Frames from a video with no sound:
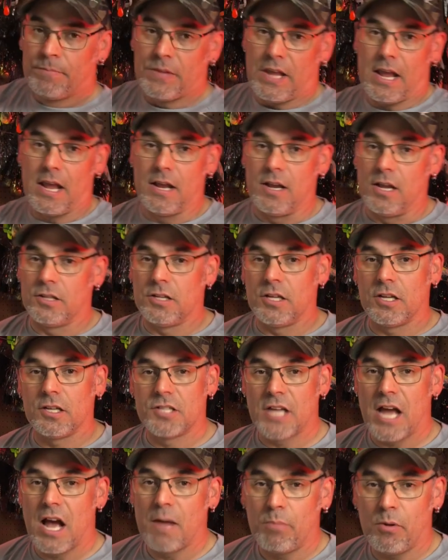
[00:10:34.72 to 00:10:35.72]
And in the
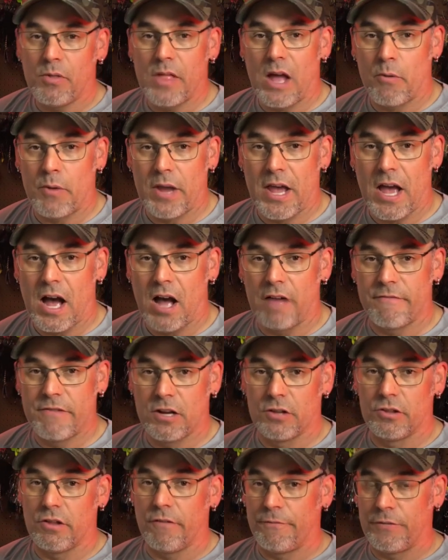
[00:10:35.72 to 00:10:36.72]
example that we have
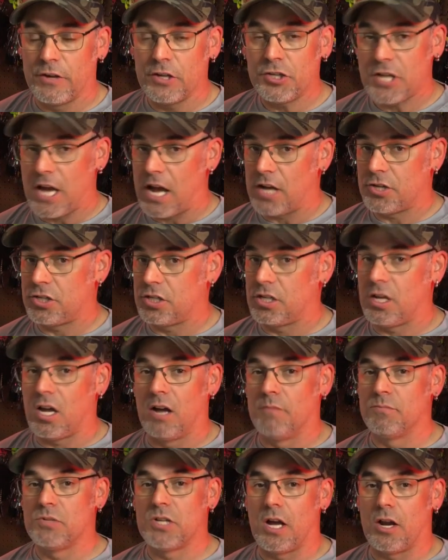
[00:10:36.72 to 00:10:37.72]
here, the fish actually
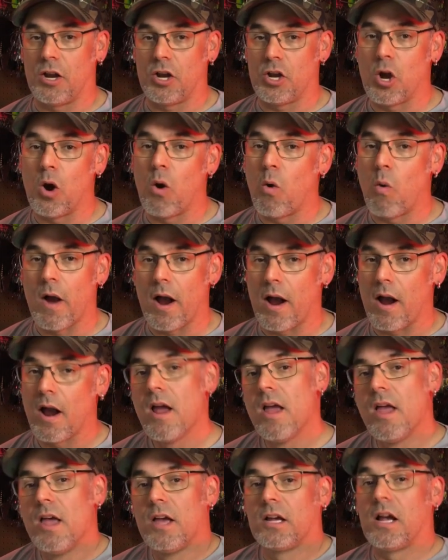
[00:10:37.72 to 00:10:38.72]
comes out of nowhere,
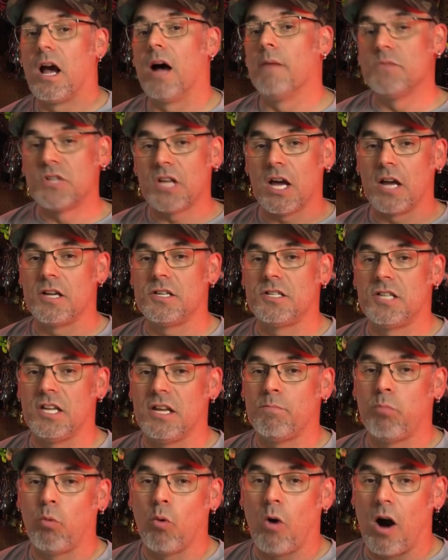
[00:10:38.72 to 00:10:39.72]
comes out of
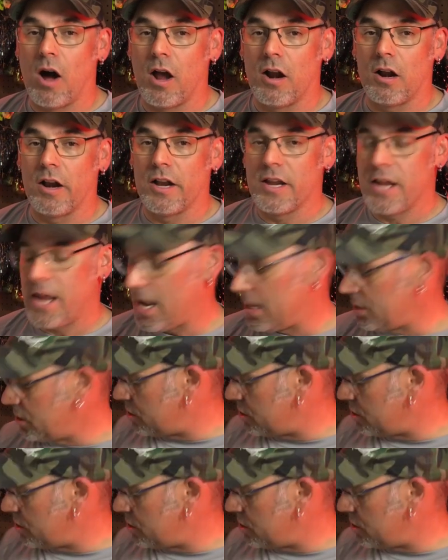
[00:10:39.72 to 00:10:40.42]
deep water and hits